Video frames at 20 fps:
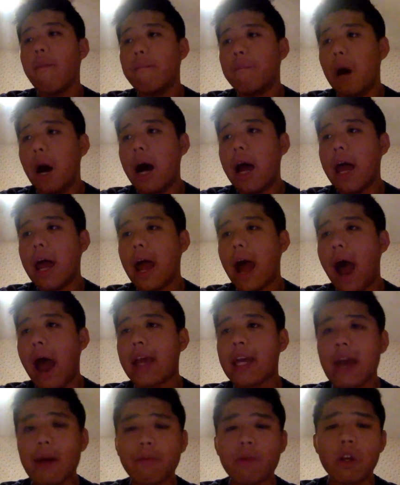but I
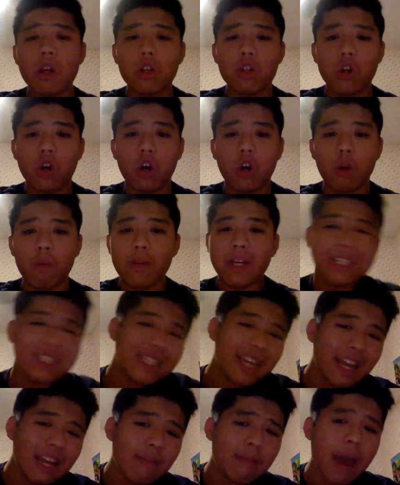kept it internal because
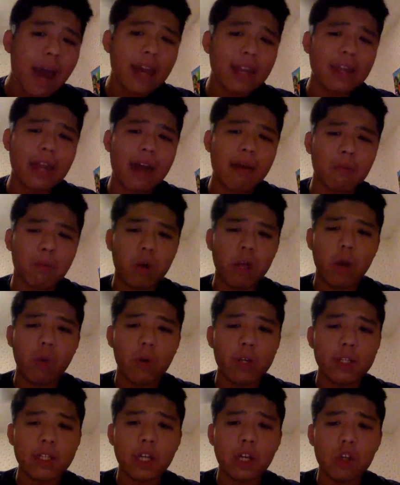getting mad at that point, it
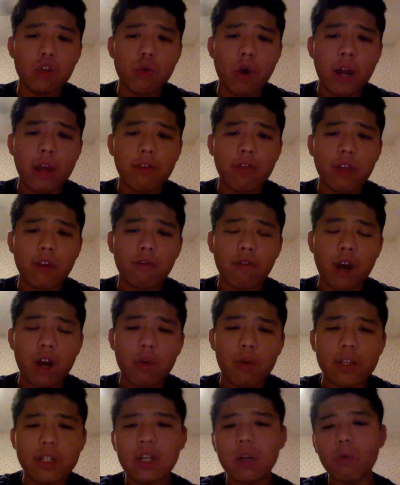wasn't gonna do anything for
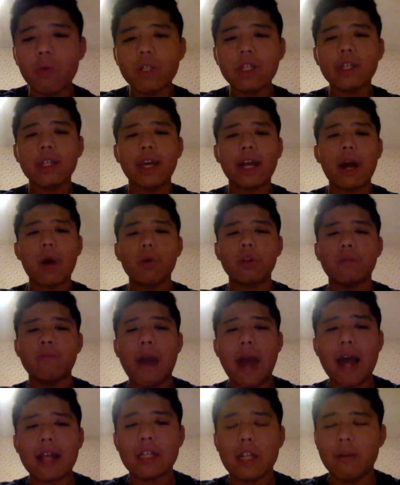anyways. And it wasn't like I was
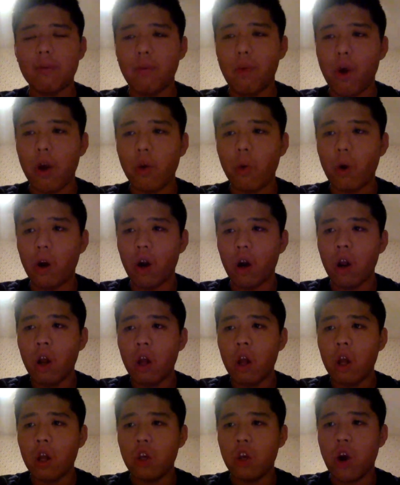mad to the point where,
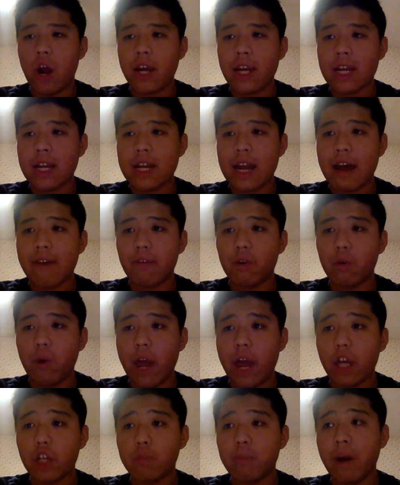you know, I needed to have a
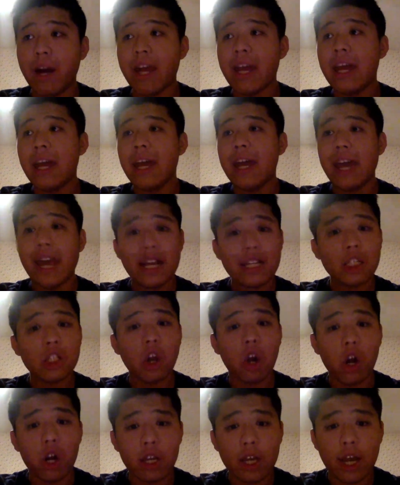rage, but it
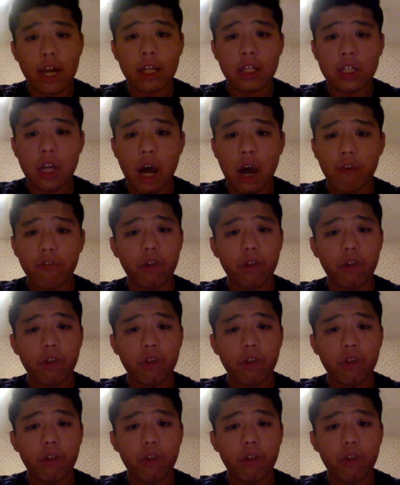started getting tough.